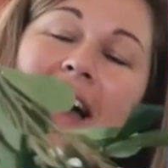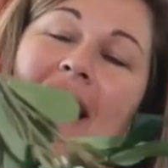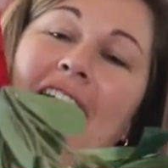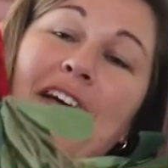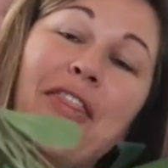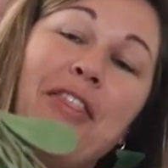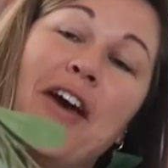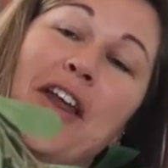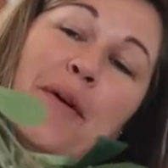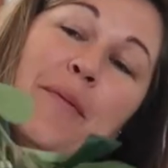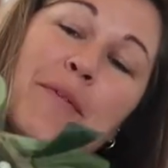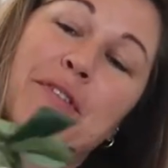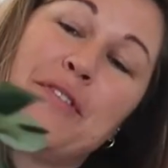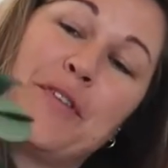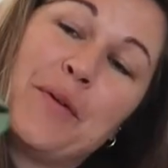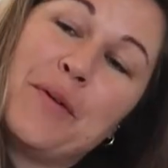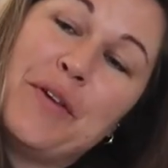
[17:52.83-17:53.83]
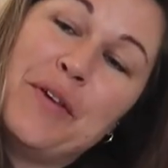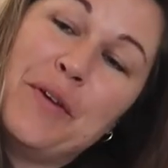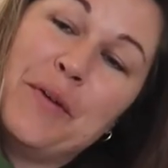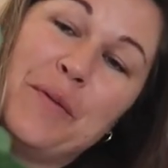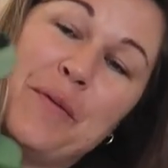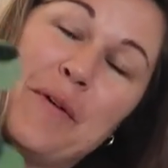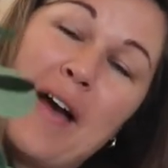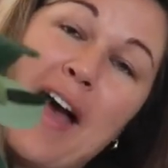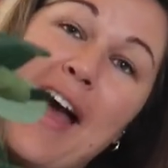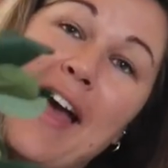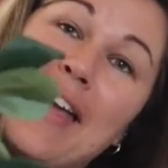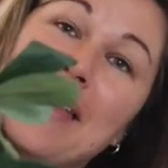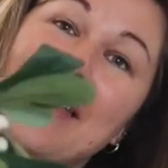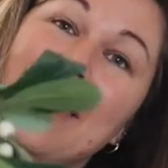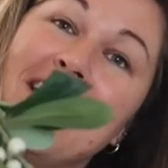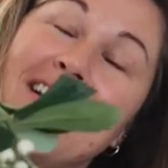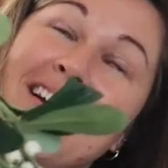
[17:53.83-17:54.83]
I thought it was so cute.
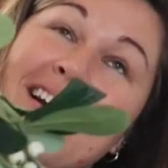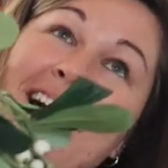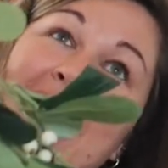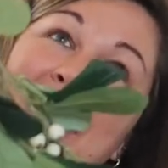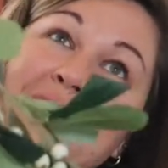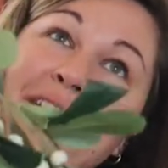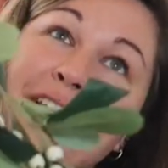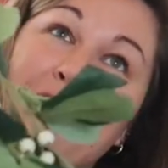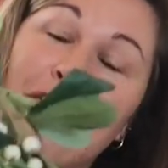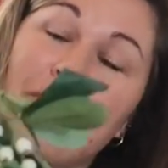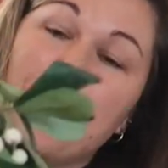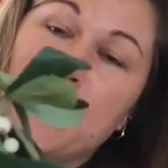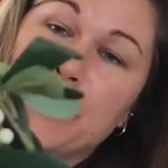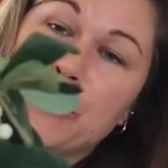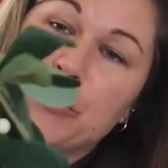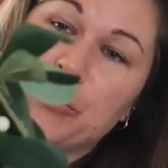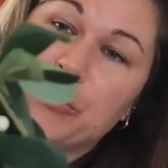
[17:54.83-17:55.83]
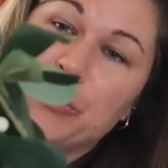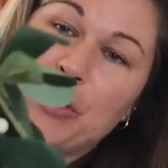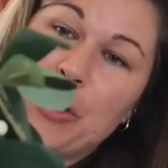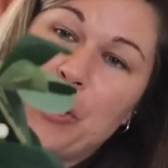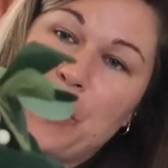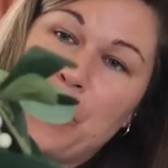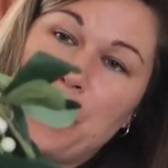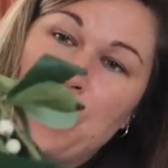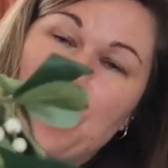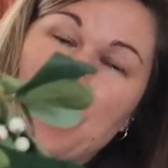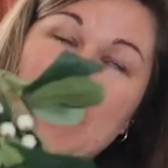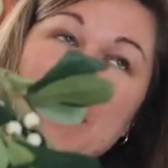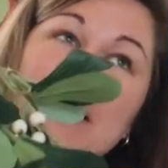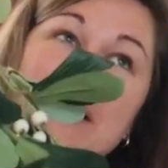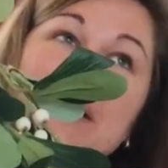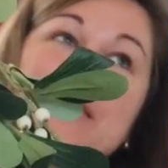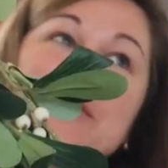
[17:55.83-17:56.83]
I love mistletoe,
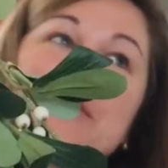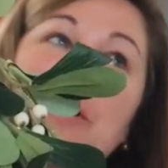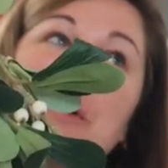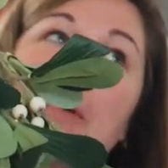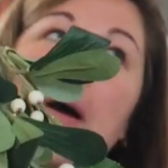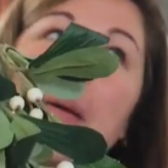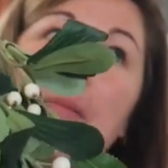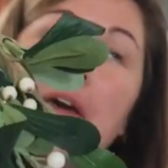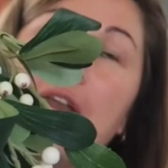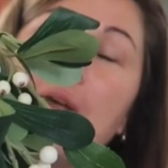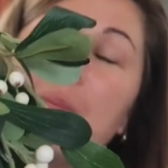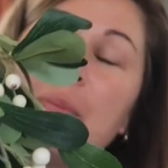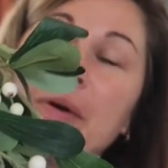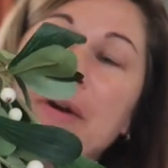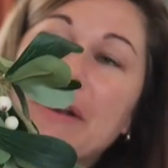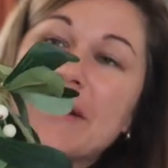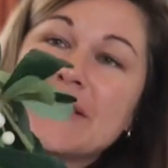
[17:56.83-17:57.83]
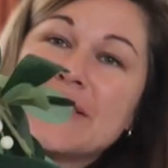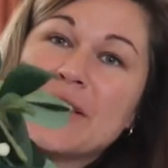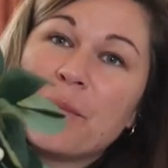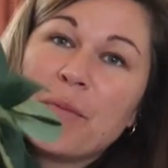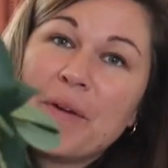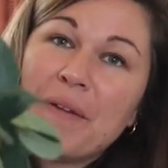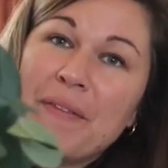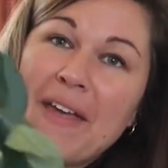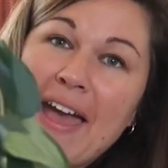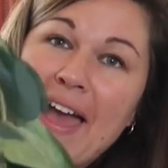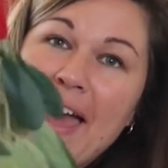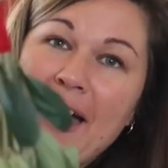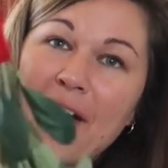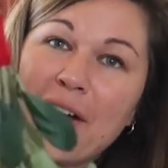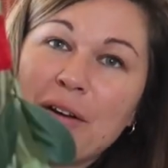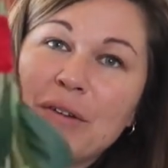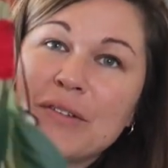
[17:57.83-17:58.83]
so I'm gonna put it somewhere in the
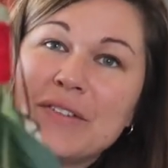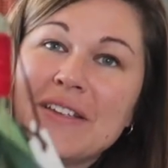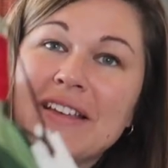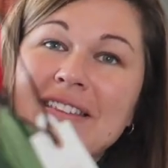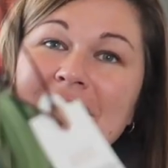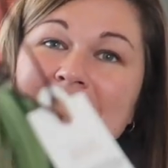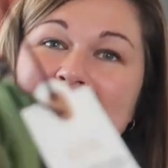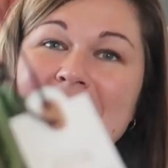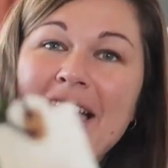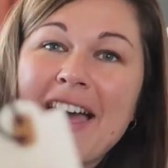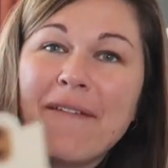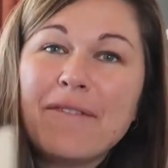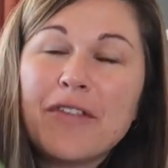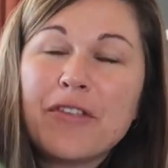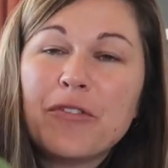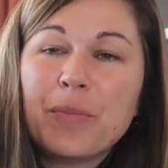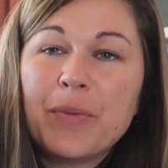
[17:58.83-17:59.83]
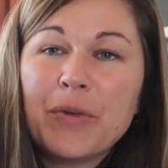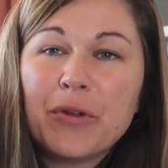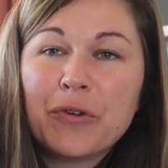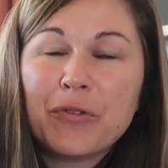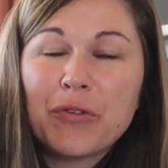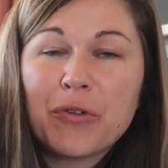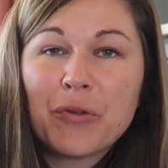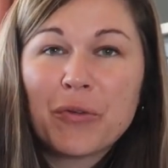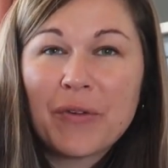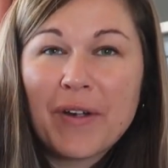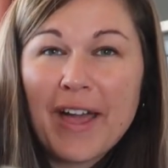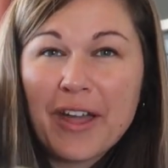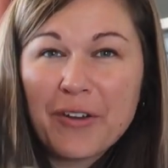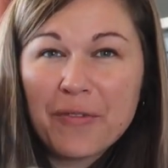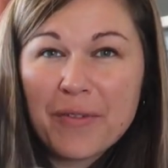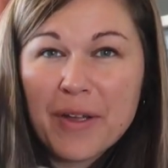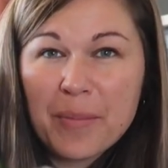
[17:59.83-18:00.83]
house. It does have this beautiful
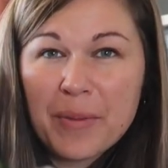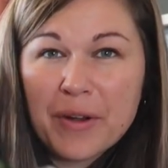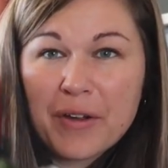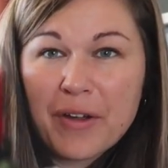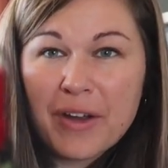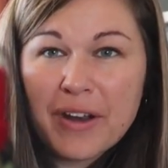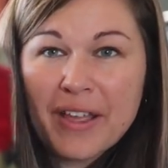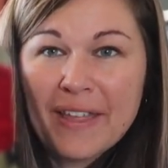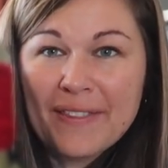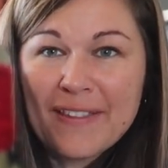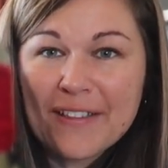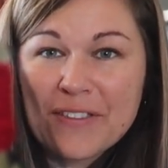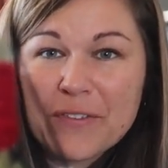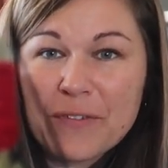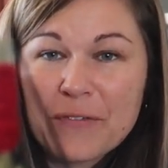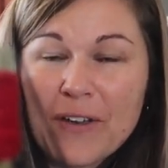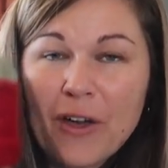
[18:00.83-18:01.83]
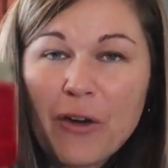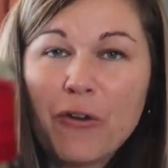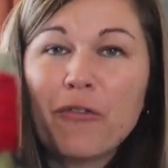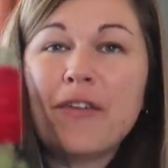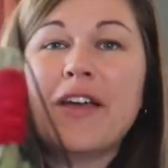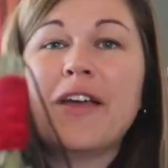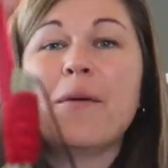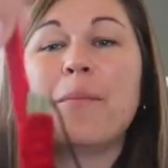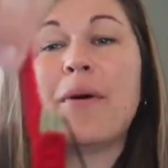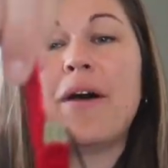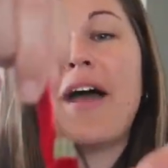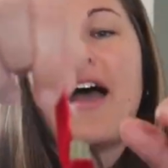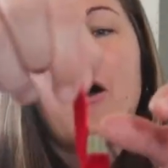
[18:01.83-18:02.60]
red ribbon on it that's velvet, but